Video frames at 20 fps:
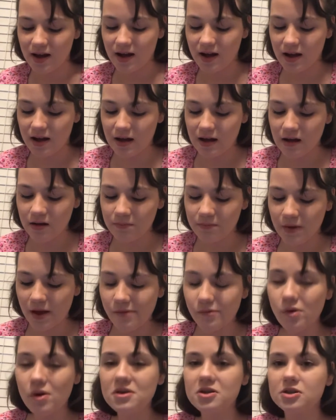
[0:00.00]
Um,
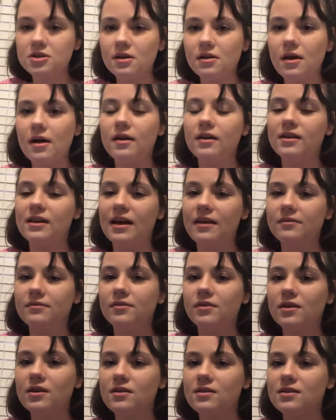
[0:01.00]
I've watched a lot of
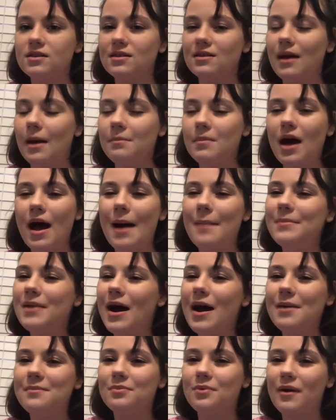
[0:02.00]
Netflix and I'm not, I'm
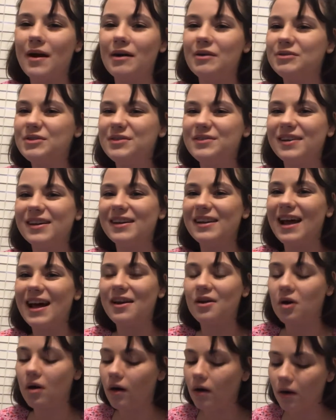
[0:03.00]
not proud of it
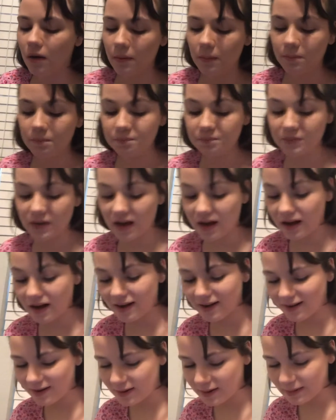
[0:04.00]
at all.
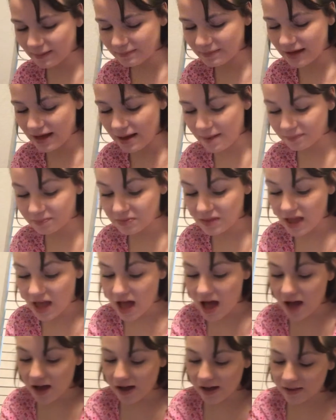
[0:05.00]
Um, yeah,
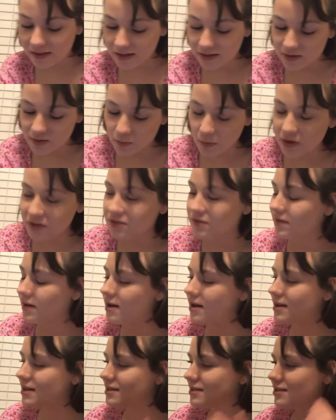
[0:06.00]
I like to watch
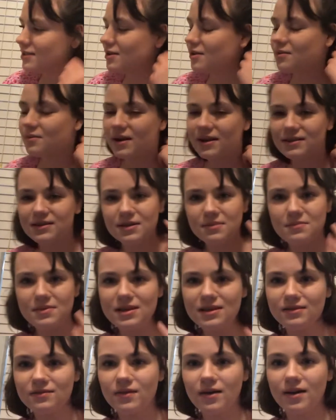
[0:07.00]
Vines, you know, rest in peace